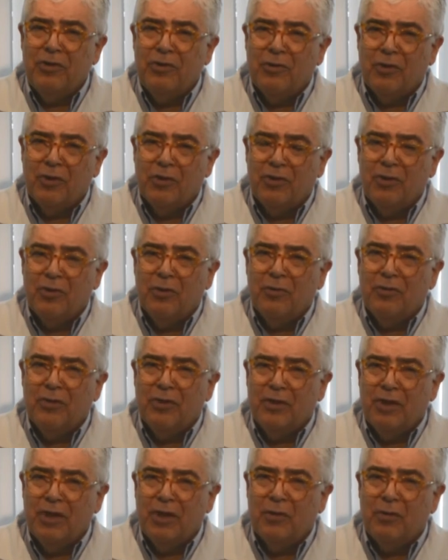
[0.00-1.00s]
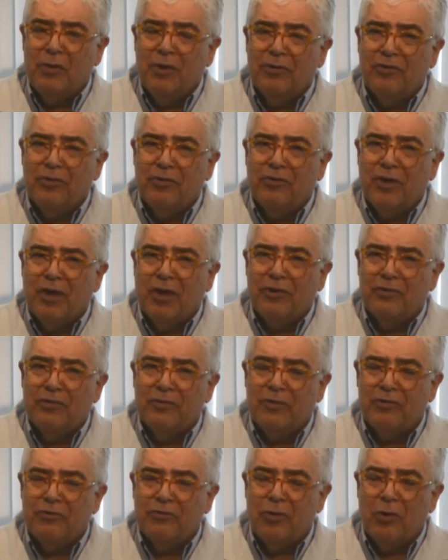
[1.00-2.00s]
you can do to decrease the chance of
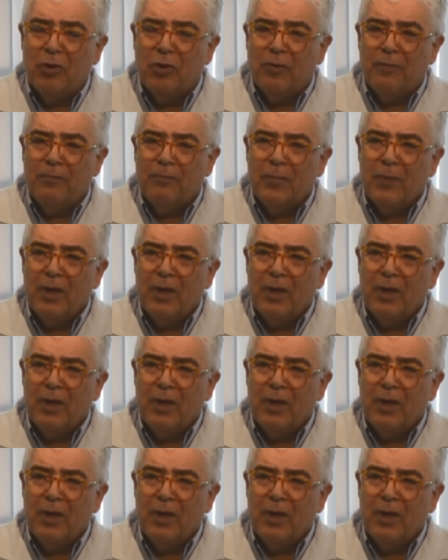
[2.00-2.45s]
a stroke.